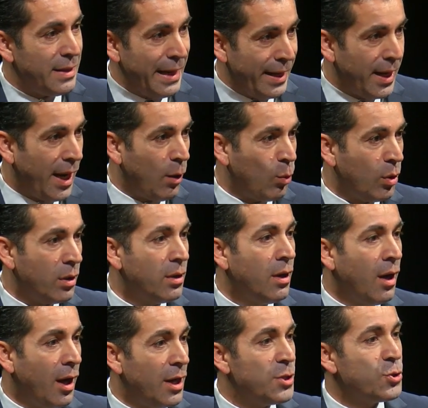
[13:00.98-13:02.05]
an 8-hour
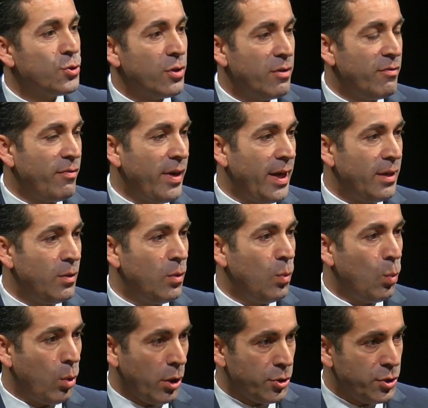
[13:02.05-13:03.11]
HUD certified
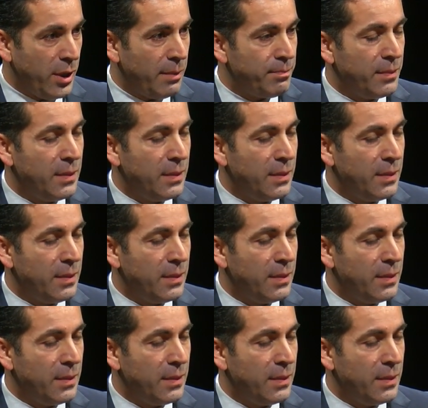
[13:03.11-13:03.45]
workshop.